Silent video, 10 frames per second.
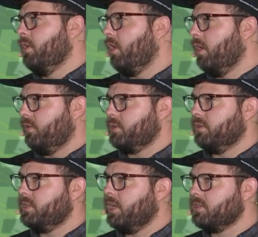artificial
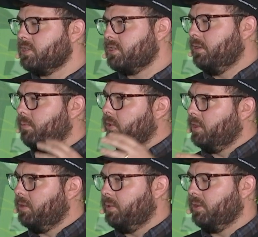intelligence, the ability
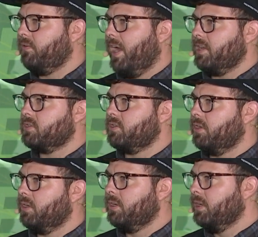to build
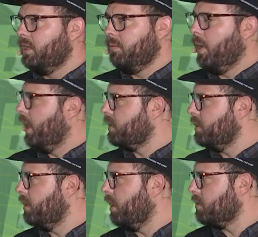faster,
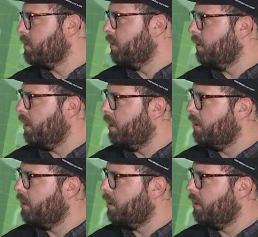impacting Gusto today?